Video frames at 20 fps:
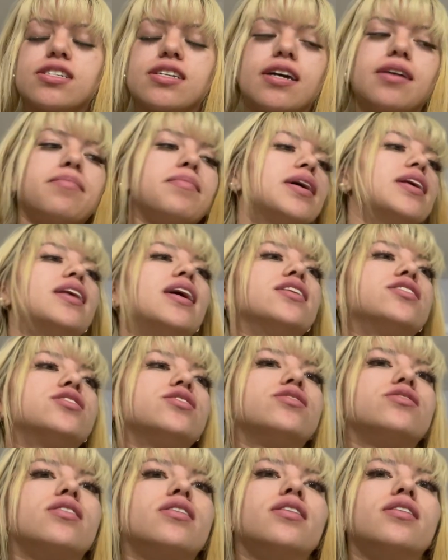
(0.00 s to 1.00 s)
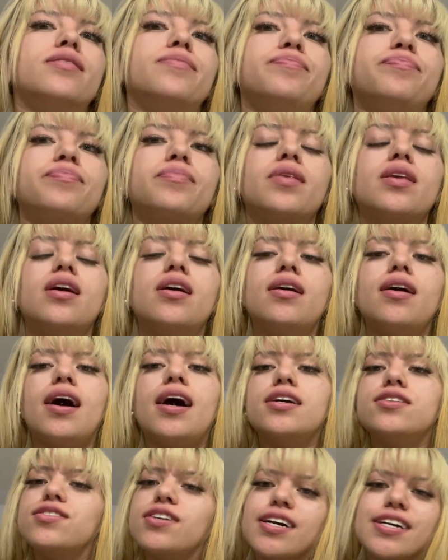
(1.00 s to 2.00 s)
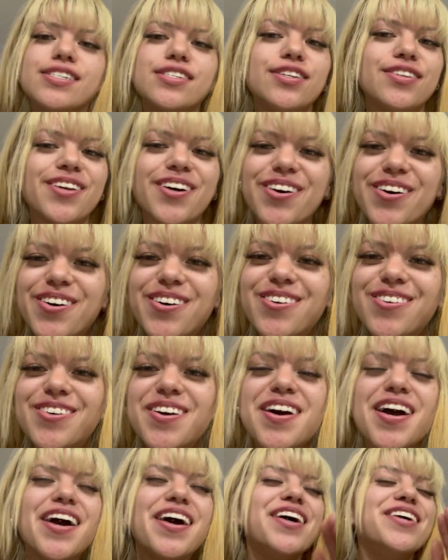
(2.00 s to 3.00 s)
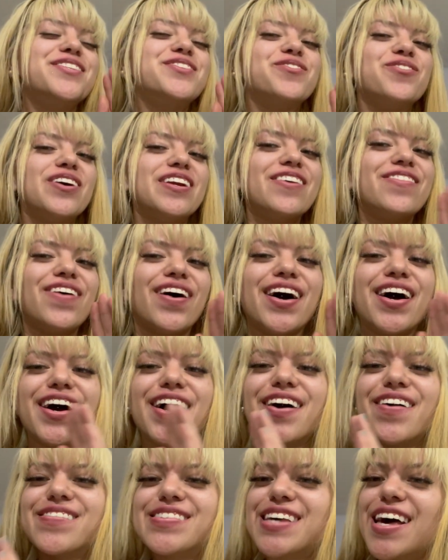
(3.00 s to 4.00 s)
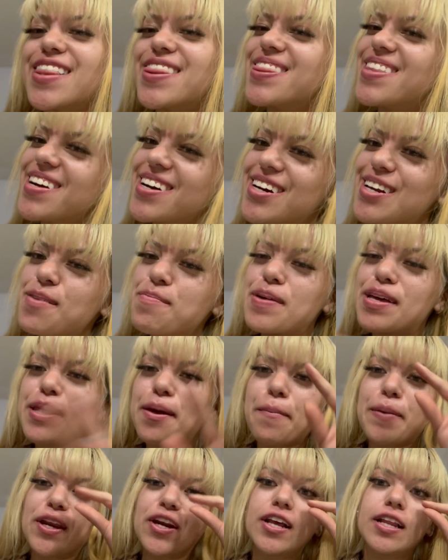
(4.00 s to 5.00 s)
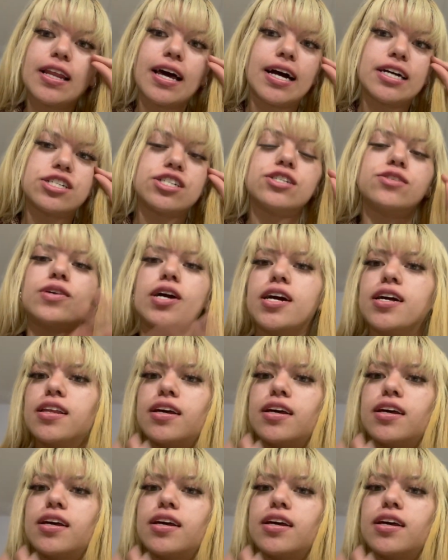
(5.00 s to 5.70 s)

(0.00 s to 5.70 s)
Like, my lashes are, as you guys know, 25 to 30 millimeter lashes, right?